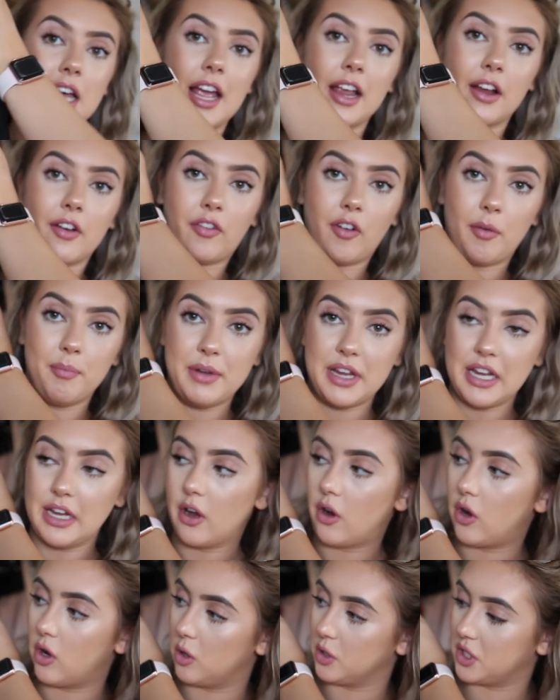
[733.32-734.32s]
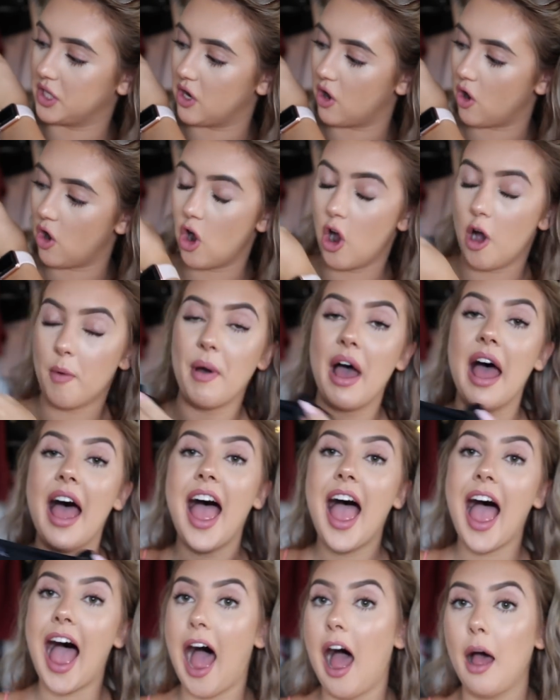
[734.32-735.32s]
like for me holding it up.
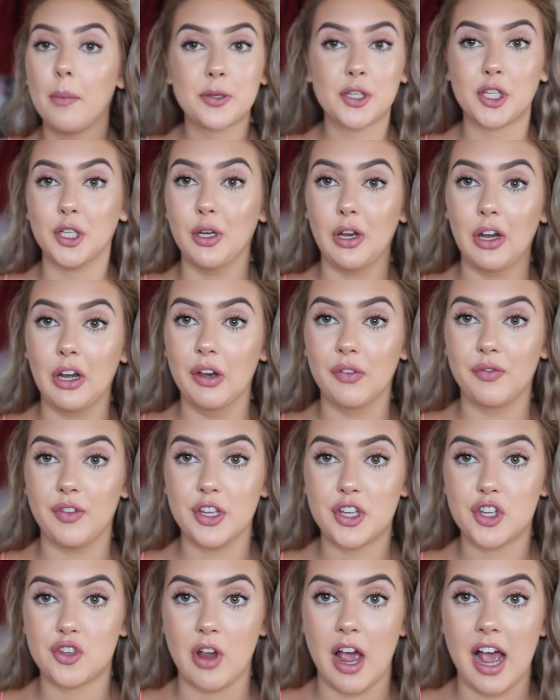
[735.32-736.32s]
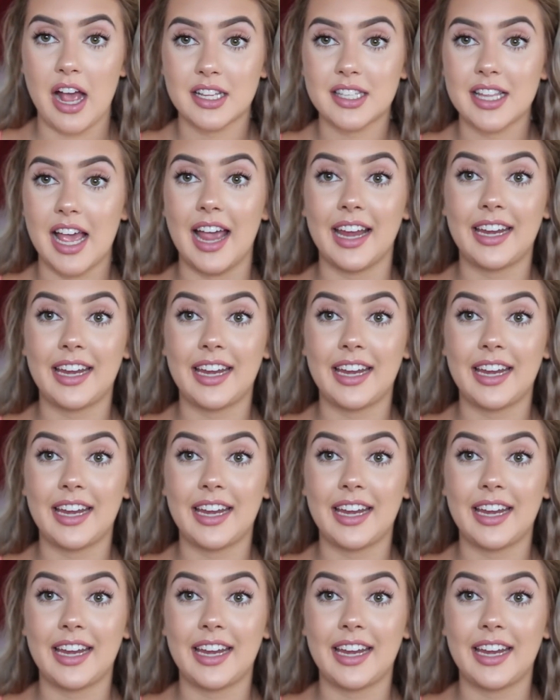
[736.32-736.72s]
Absolutely love this dress.